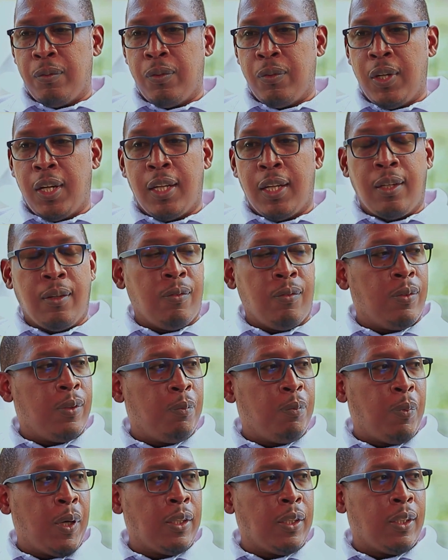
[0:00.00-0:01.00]

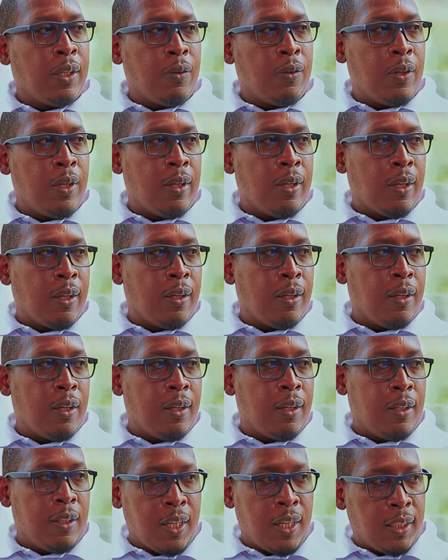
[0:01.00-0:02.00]
relatives pass away
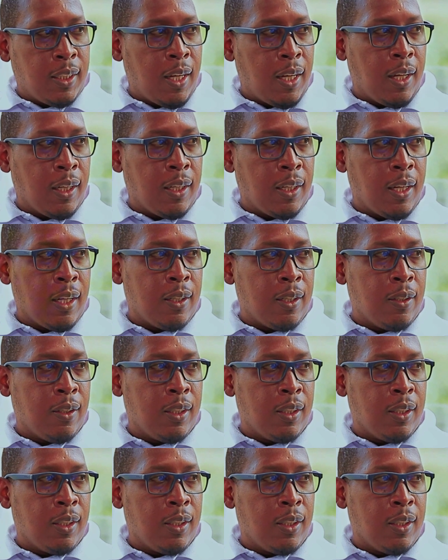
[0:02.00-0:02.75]
just like that.